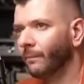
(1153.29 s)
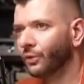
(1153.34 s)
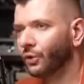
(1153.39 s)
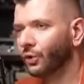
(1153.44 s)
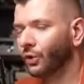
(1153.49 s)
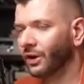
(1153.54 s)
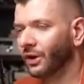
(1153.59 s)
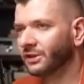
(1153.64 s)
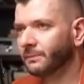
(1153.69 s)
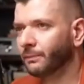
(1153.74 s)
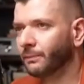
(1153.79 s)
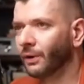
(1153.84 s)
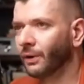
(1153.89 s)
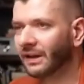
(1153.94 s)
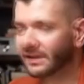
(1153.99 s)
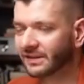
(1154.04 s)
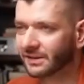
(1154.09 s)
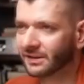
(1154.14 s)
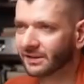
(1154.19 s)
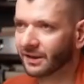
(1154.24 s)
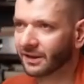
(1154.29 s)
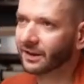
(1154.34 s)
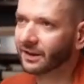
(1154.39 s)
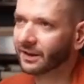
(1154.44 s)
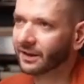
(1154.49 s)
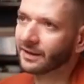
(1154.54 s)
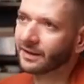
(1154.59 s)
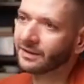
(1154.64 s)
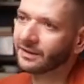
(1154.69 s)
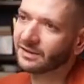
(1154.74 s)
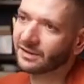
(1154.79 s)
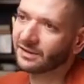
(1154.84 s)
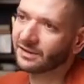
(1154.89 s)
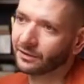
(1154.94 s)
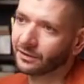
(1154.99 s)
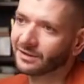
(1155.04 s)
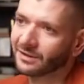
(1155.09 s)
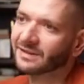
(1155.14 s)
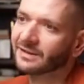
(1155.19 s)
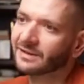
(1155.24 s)
US processing, can he
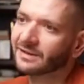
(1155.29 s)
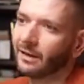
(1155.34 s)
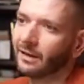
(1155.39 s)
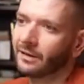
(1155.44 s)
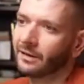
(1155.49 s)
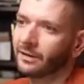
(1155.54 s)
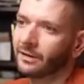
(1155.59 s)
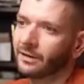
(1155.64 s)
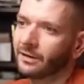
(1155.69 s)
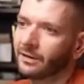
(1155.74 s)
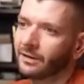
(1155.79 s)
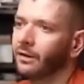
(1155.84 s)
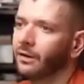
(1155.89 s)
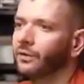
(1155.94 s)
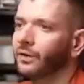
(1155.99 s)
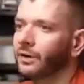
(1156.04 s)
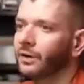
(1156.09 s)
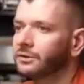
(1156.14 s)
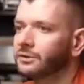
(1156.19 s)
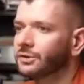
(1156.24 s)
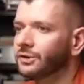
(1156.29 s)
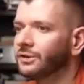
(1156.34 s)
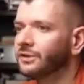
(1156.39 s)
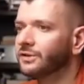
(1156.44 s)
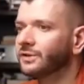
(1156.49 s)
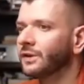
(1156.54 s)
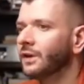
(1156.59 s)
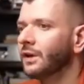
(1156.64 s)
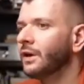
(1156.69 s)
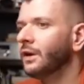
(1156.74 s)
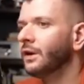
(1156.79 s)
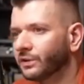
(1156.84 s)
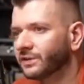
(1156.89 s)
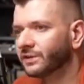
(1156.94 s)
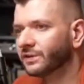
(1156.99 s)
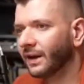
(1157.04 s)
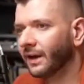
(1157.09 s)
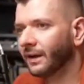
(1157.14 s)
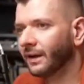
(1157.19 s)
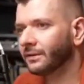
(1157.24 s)
still sell in Gulf countries
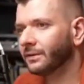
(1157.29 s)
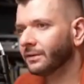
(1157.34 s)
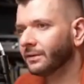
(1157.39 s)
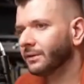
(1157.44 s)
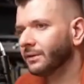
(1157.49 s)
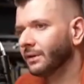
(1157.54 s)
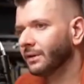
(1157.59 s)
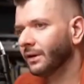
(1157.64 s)
with that?